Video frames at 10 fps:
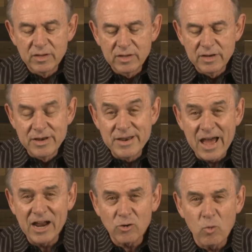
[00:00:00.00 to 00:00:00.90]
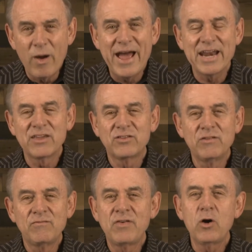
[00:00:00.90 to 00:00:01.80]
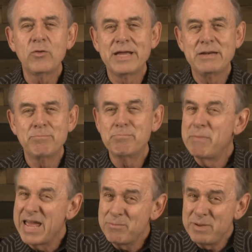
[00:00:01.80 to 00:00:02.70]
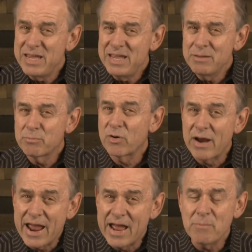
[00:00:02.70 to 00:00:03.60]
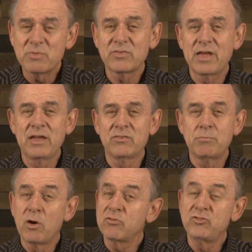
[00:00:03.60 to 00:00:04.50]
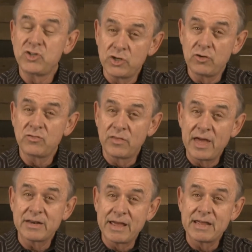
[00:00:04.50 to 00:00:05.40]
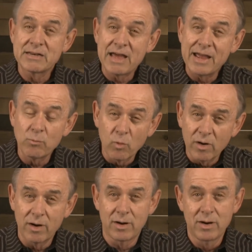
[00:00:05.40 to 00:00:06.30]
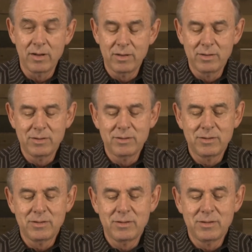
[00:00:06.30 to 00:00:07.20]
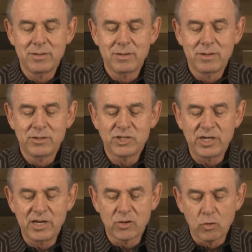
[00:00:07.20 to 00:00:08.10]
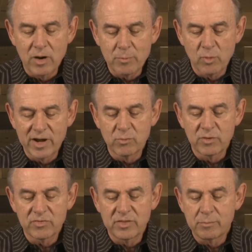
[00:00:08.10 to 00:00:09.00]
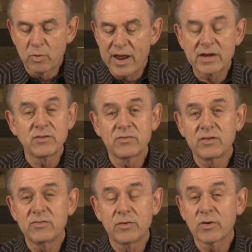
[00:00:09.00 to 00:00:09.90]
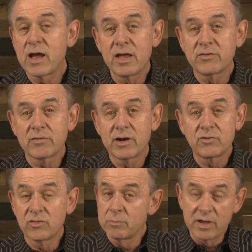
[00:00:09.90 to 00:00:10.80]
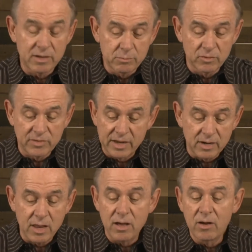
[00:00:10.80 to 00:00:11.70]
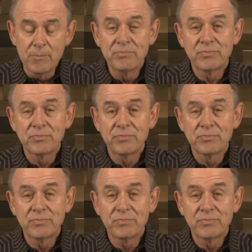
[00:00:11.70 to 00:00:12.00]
not quite as devoted, maybe, perhaps, as most Jews in that day and time were. She cooperated with the practices that were contrary to the Mosaic law.